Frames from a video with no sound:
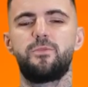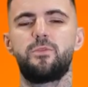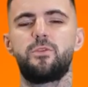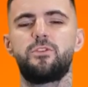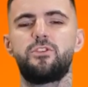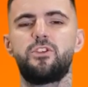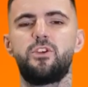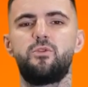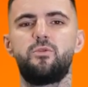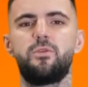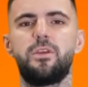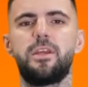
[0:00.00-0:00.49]

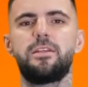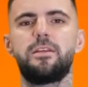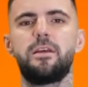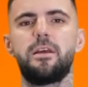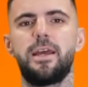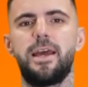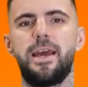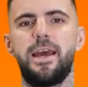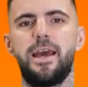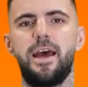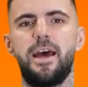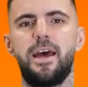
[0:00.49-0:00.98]
Too little
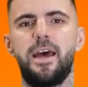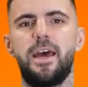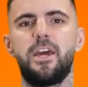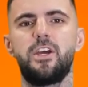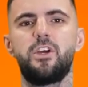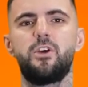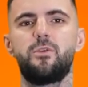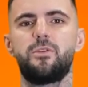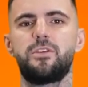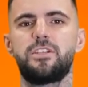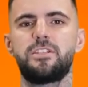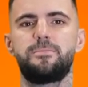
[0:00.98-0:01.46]
air in
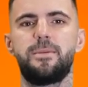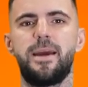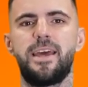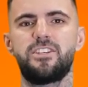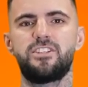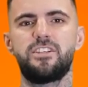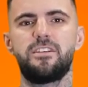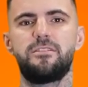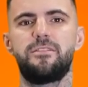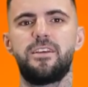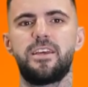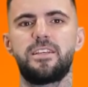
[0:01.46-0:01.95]
your
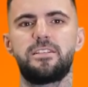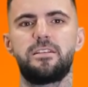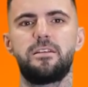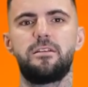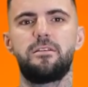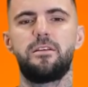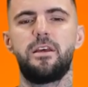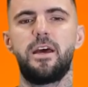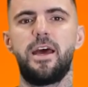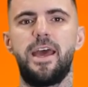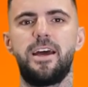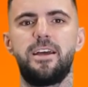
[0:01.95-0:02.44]
expansion
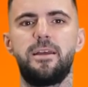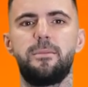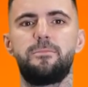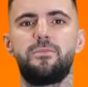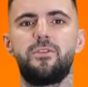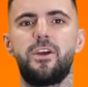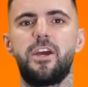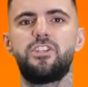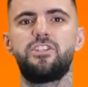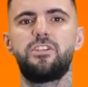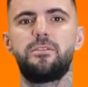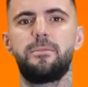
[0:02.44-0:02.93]
vessel and the
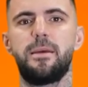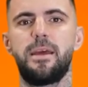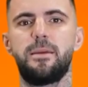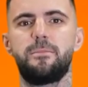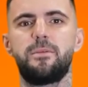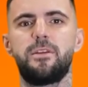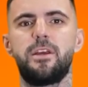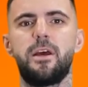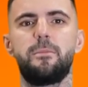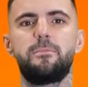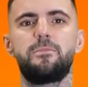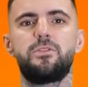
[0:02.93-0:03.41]
pressure may
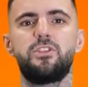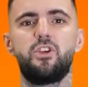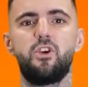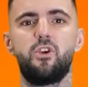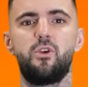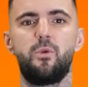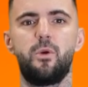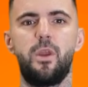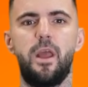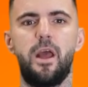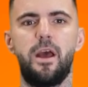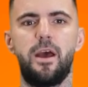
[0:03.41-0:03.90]
become
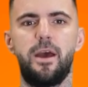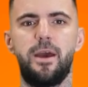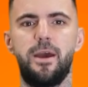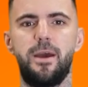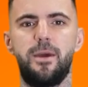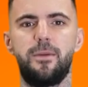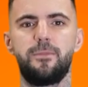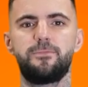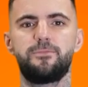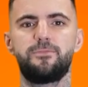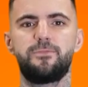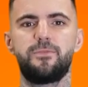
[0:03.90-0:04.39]
too
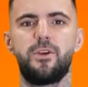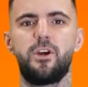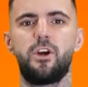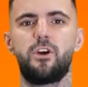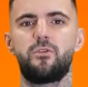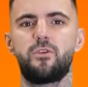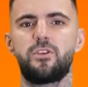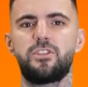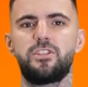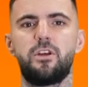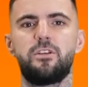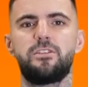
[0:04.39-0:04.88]
high,
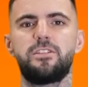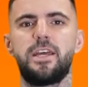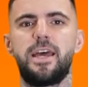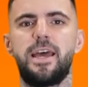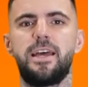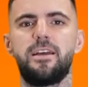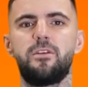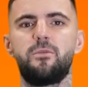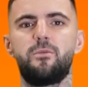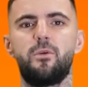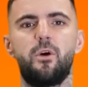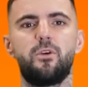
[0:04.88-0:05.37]
resulting
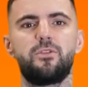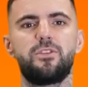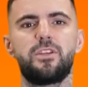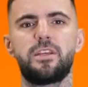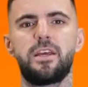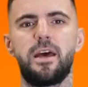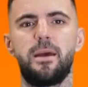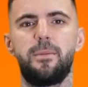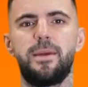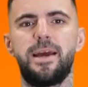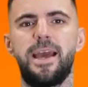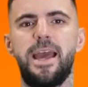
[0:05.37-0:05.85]
in the water
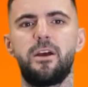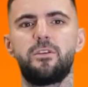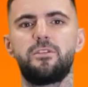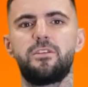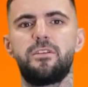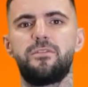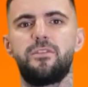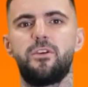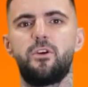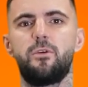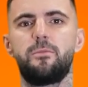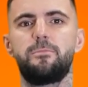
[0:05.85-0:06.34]
coming out
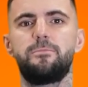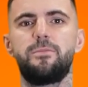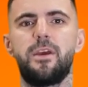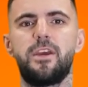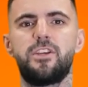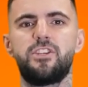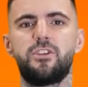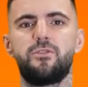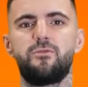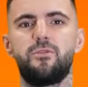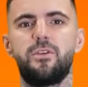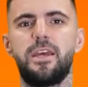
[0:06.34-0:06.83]
of your
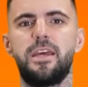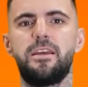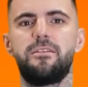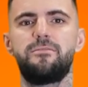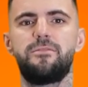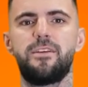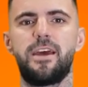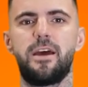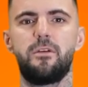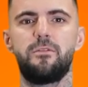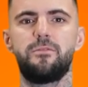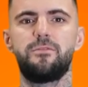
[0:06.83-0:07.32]
pressure relief
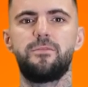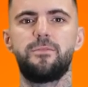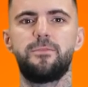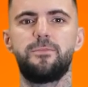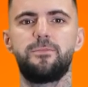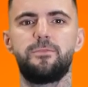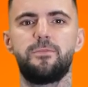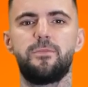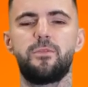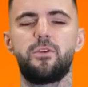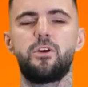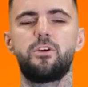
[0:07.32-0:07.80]
valve.
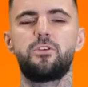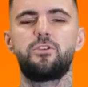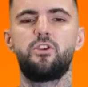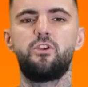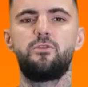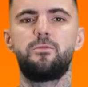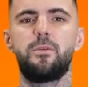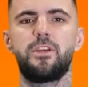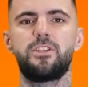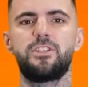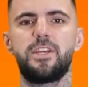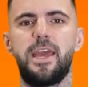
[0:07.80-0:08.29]

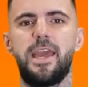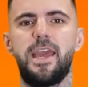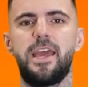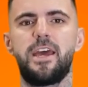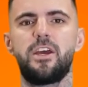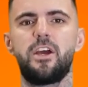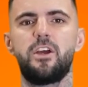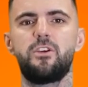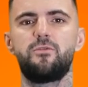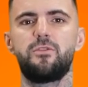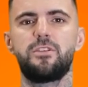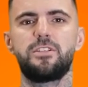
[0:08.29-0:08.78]
Too much air
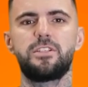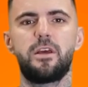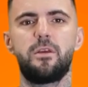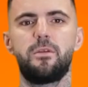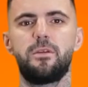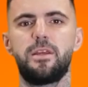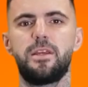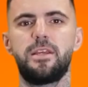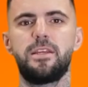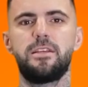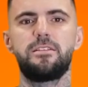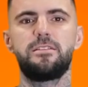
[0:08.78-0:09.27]
could
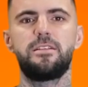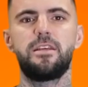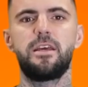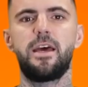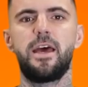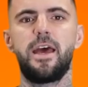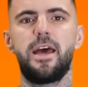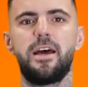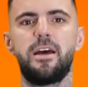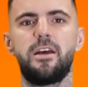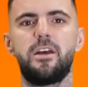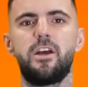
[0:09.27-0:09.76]
result
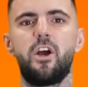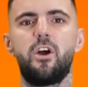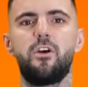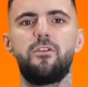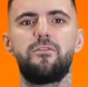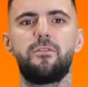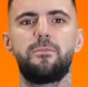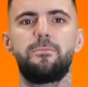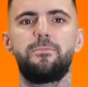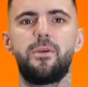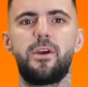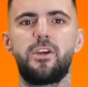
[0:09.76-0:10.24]
in an
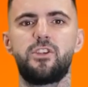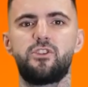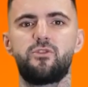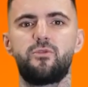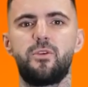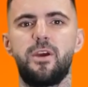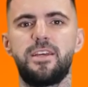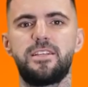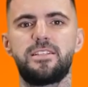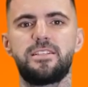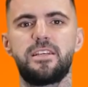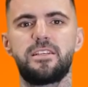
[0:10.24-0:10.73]

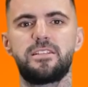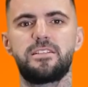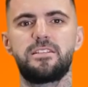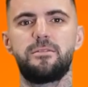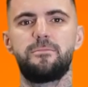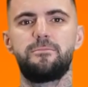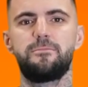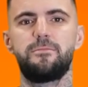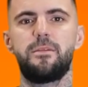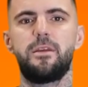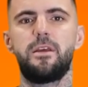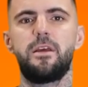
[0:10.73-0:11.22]
overpressurized
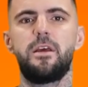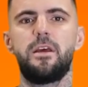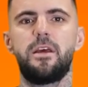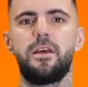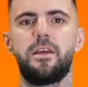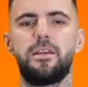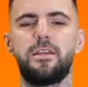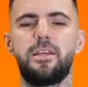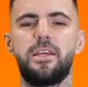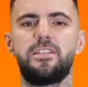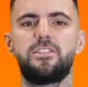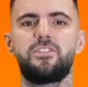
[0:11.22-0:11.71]
system.
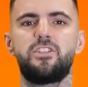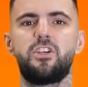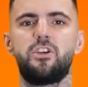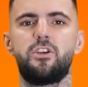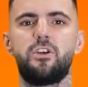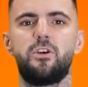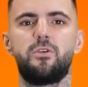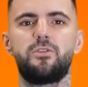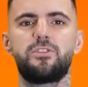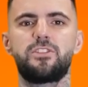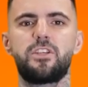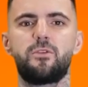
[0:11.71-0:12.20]
This could
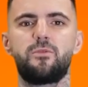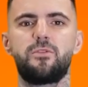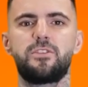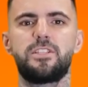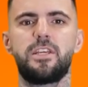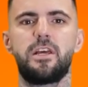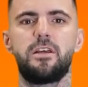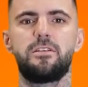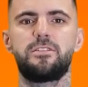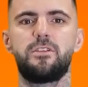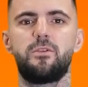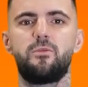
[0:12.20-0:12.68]
also
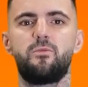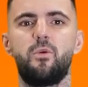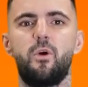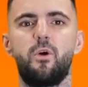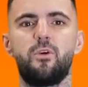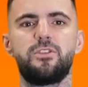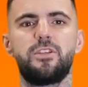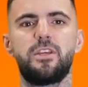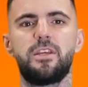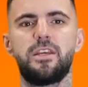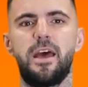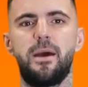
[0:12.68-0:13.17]
result in
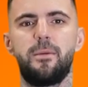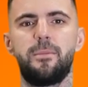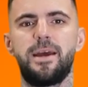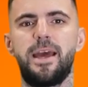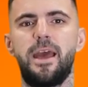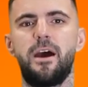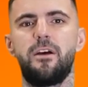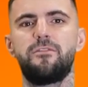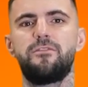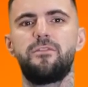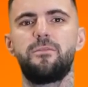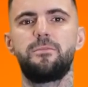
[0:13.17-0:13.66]
water coming
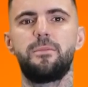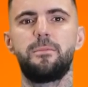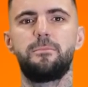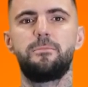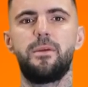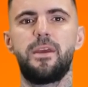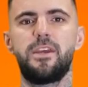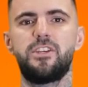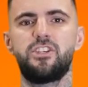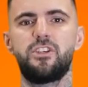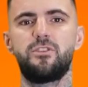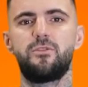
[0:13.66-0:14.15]
out from the
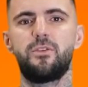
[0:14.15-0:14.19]
pressure